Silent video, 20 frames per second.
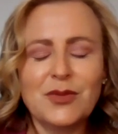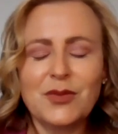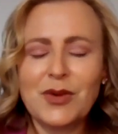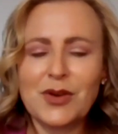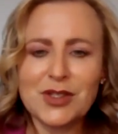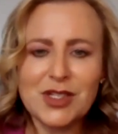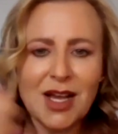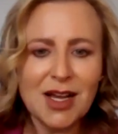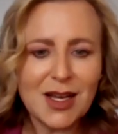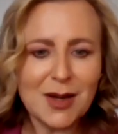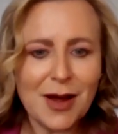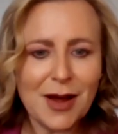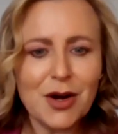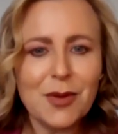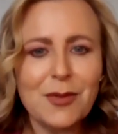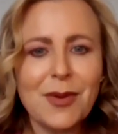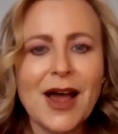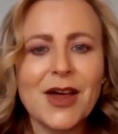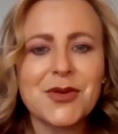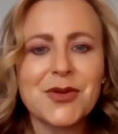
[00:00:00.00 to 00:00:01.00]
were talking
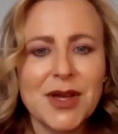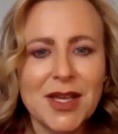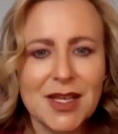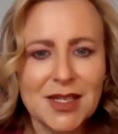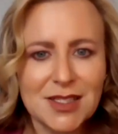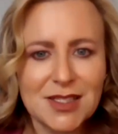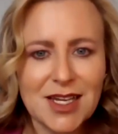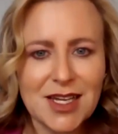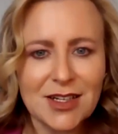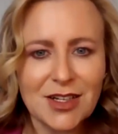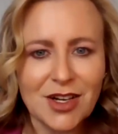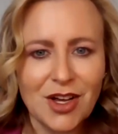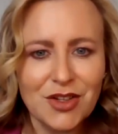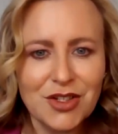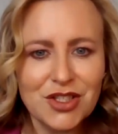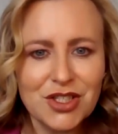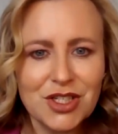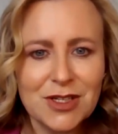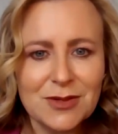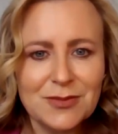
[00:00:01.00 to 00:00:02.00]
about her pathway into
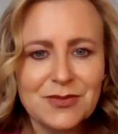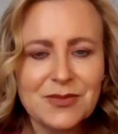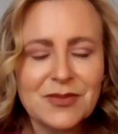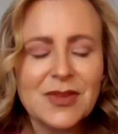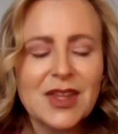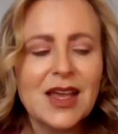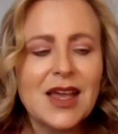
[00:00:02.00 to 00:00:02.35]
technology.